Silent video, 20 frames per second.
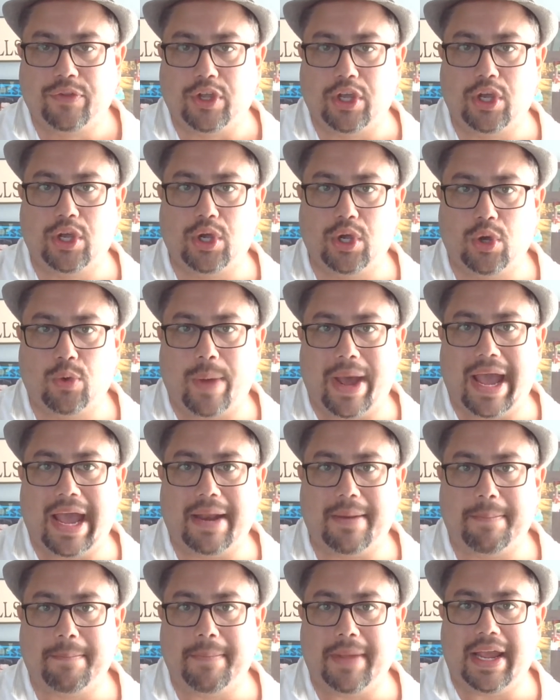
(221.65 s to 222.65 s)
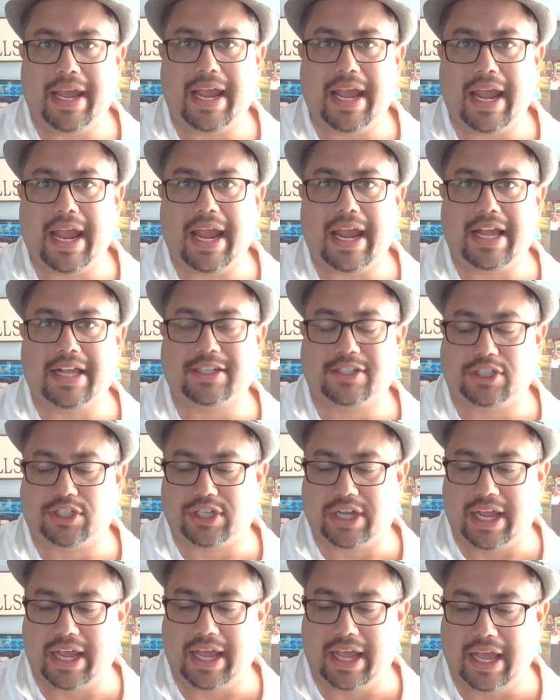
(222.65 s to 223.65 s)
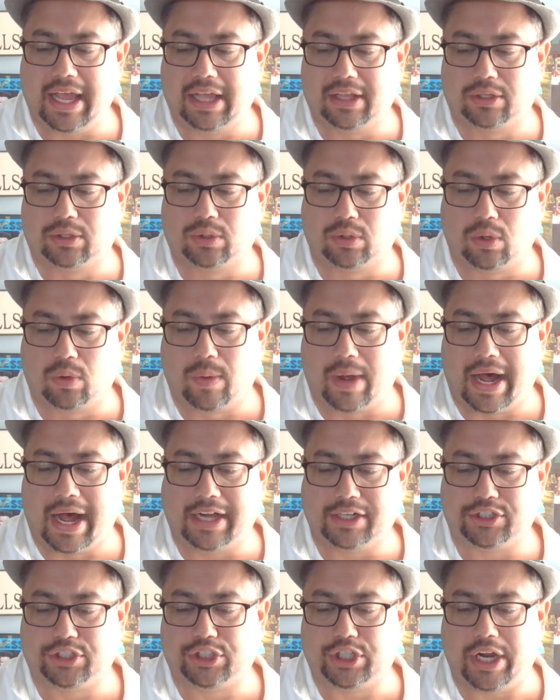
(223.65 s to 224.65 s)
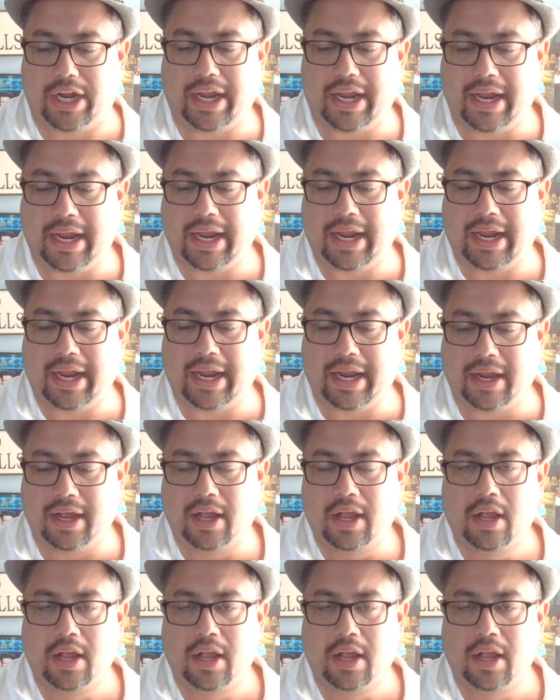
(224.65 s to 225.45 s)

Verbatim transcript: you and me still watching?